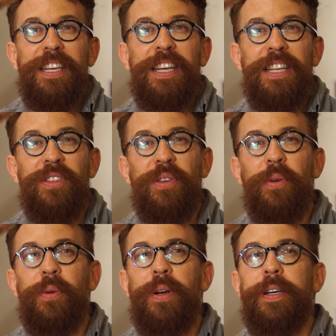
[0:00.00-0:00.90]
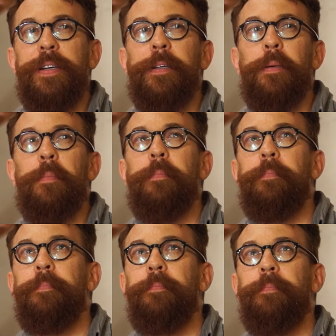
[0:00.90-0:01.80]
And so
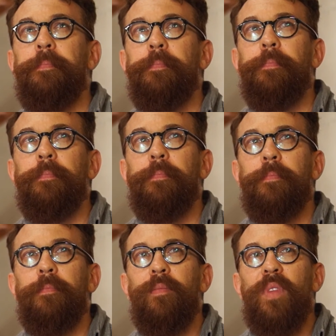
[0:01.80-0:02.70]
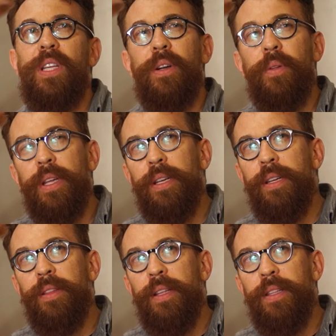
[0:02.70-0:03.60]

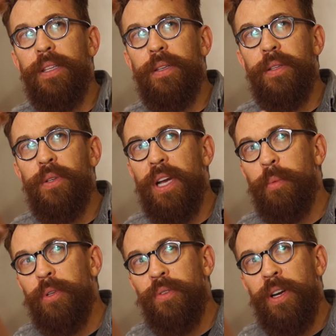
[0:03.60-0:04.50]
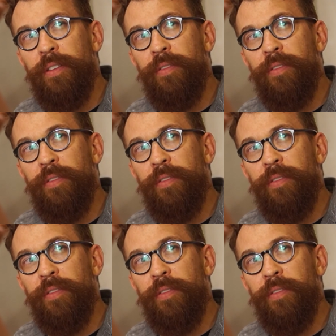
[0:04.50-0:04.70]
then the job was trying to